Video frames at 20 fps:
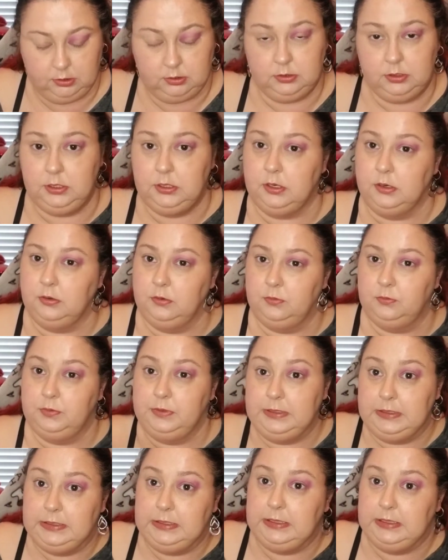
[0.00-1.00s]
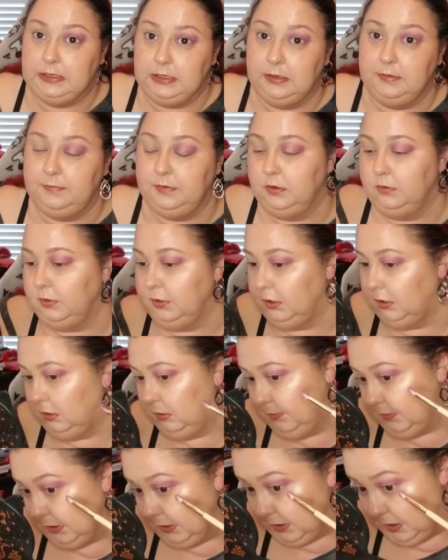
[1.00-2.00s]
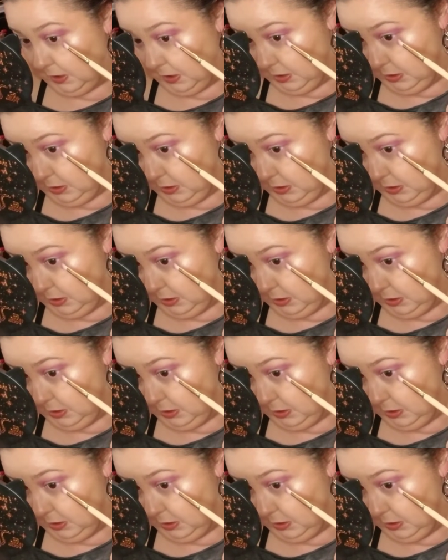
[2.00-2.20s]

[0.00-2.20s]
you know, really love on him and